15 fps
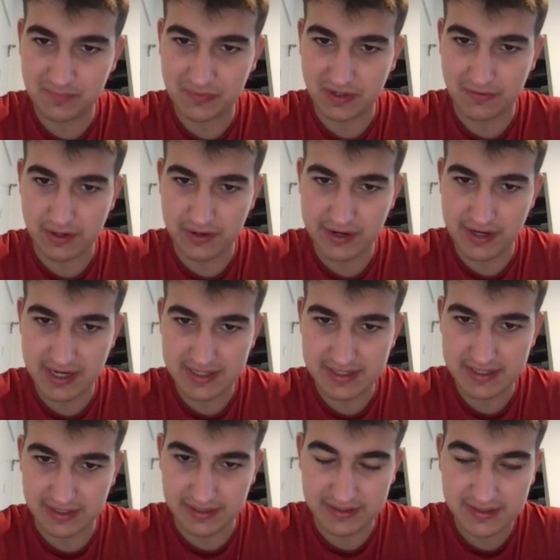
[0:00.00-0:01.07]
Very
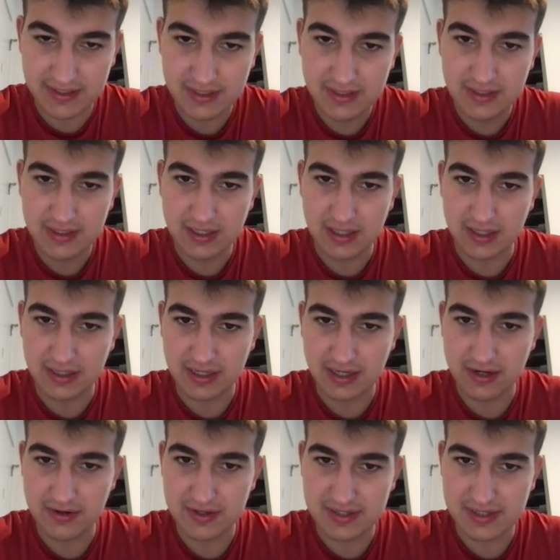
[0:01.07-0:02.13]
excellent.
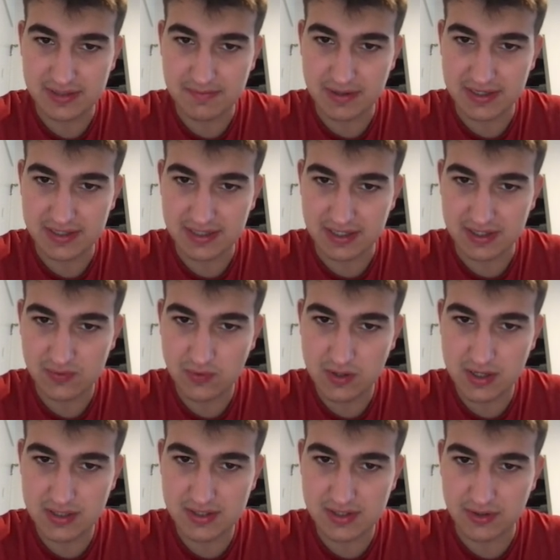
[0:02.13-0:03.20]
Here this is base case
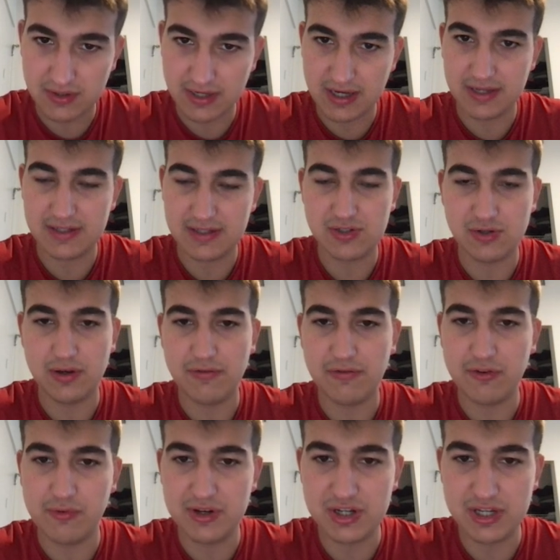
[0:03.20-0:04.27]
1, so yeah, so if
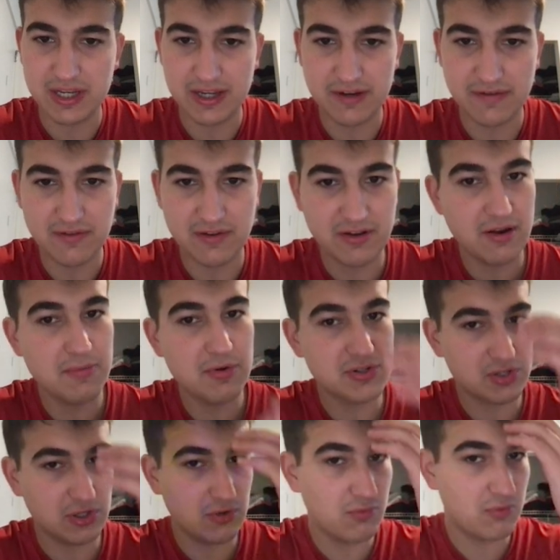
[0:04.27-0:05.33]
you reach the end of the
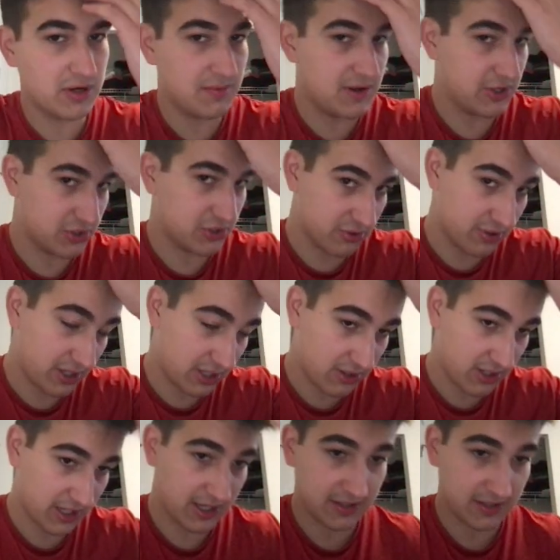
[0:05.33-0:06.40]
numbers, you want to make sure that you
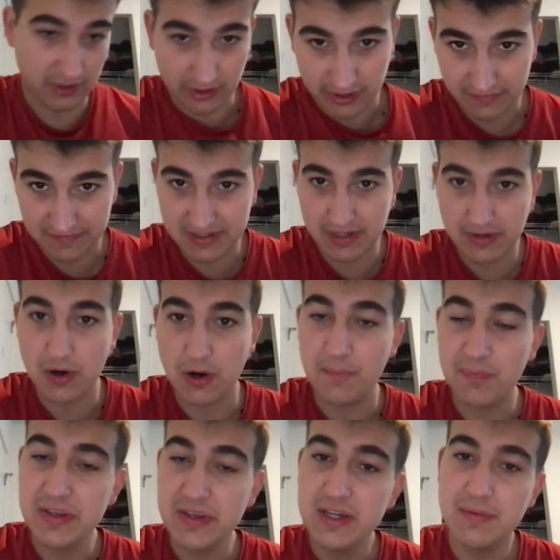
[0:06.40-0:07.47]
hit a target of 0,
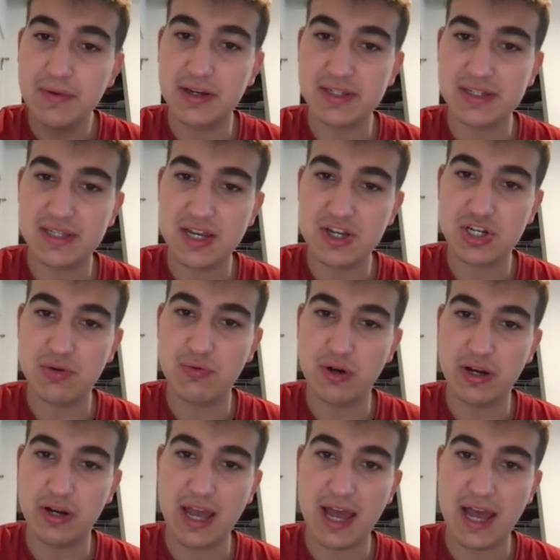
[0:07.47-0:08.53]
because essentially we're
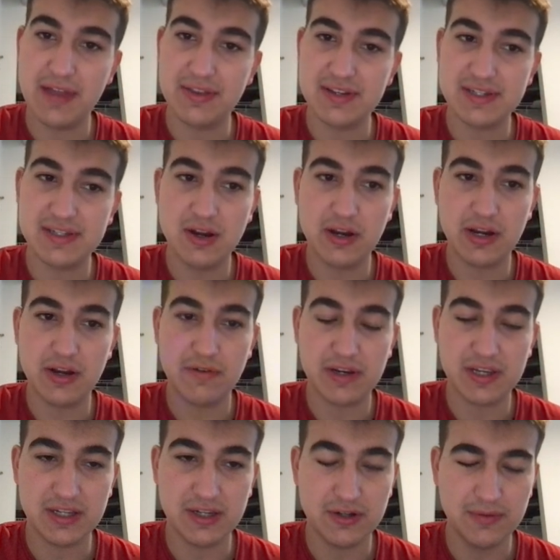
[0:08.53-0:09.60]
going to add this target over
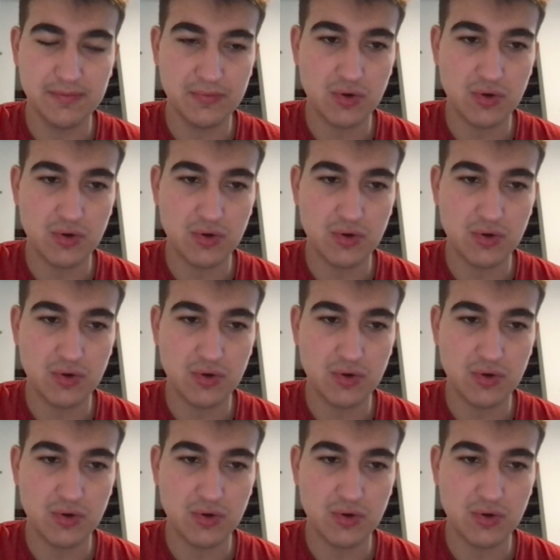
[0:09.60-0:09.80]
here.